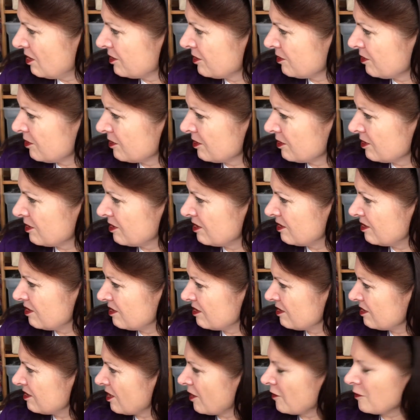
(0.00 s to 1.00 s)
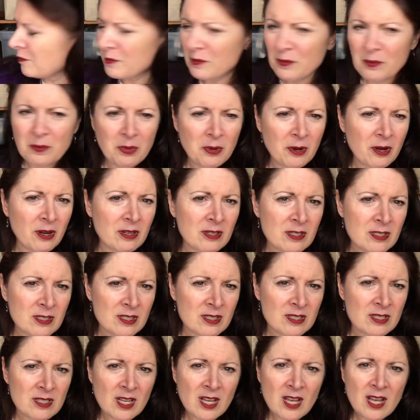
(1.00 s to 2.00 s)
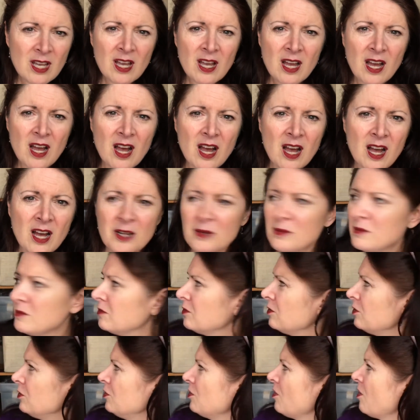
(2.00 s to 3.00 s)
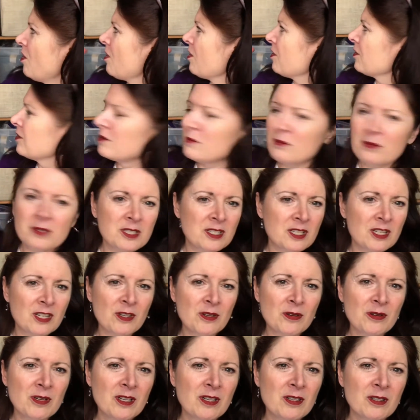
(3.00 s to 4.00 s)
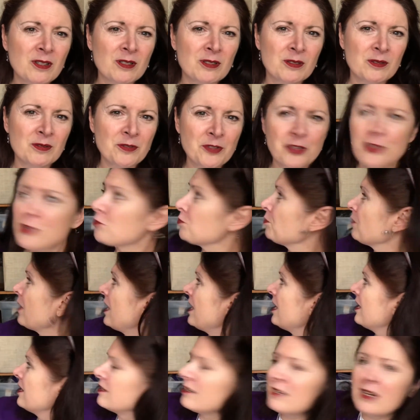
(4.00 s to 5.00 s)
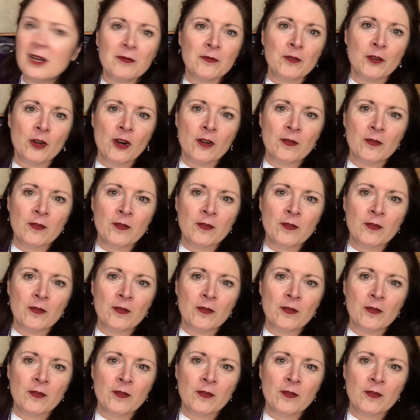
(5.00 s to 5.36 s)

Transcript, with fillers: All sorts of stuff, books, um, yarn, material, thread.